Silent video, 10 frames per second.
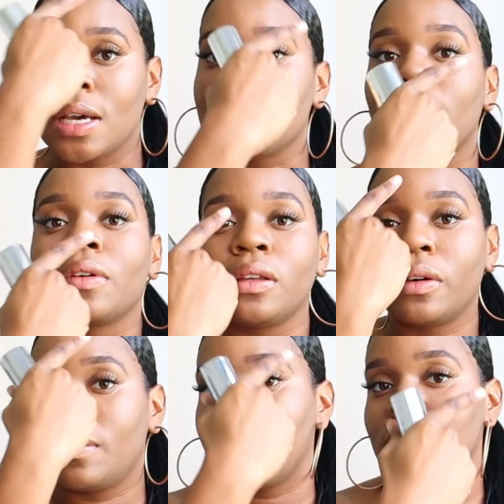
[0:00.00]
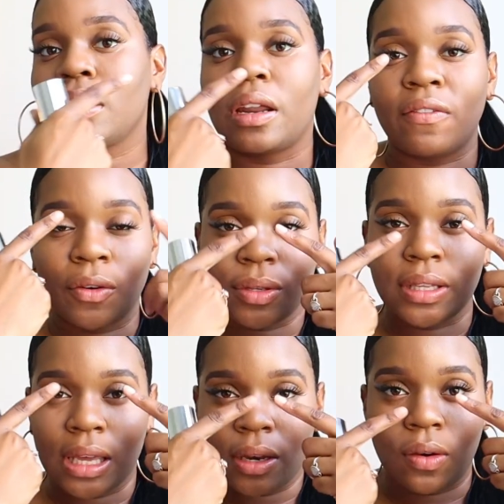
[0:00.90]
so I really want to make sure that I
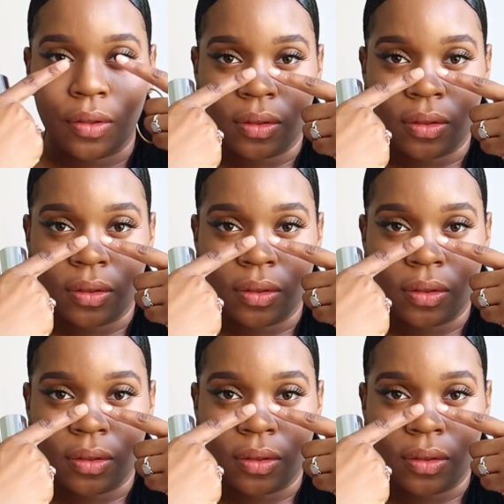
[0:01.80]
focus in on